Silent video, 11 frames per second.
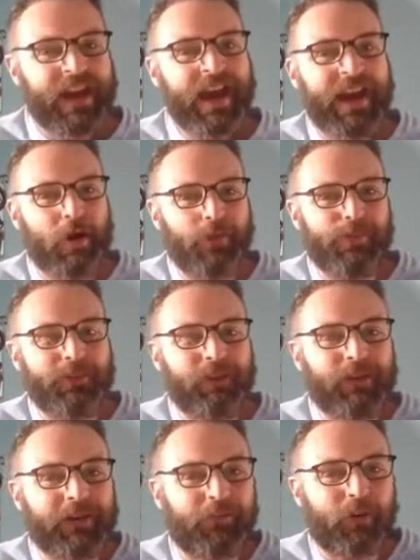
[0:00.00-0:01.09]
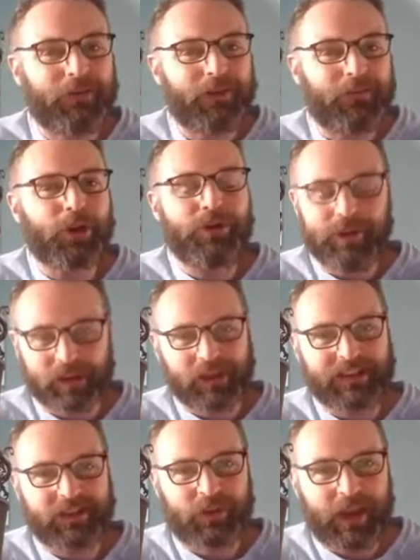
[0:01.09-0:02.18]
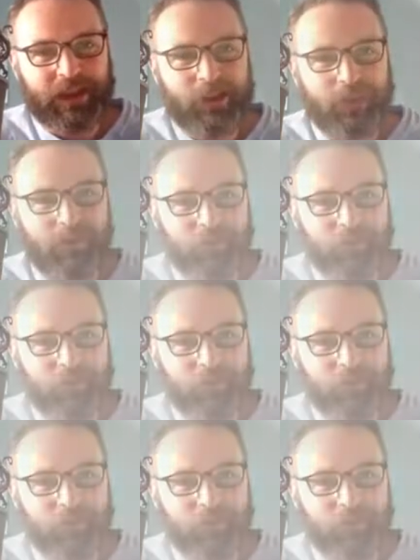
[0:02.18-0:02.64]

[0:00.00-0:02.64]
I hope this has been informative for you, and I'd like to thank you for